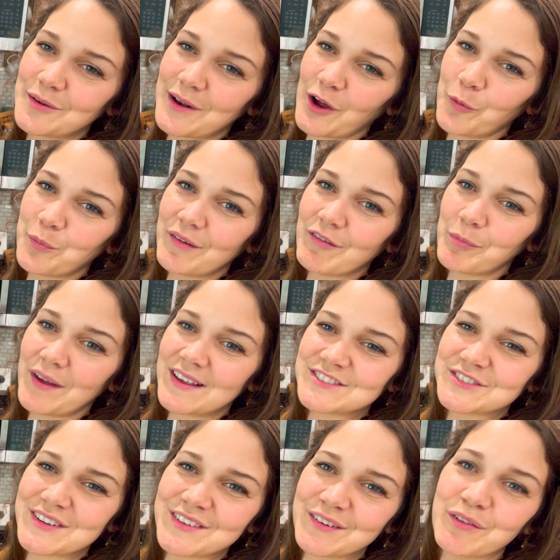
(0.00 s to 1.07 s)
I hope you have a blessed
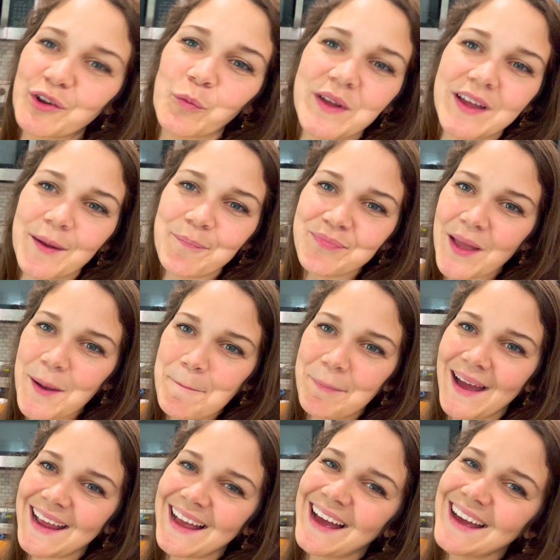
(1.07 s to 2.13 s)
rest of your week.
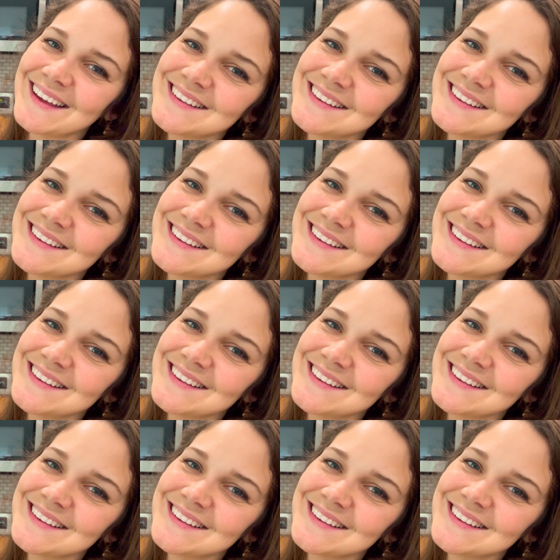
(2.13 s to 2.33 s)
Bye guys.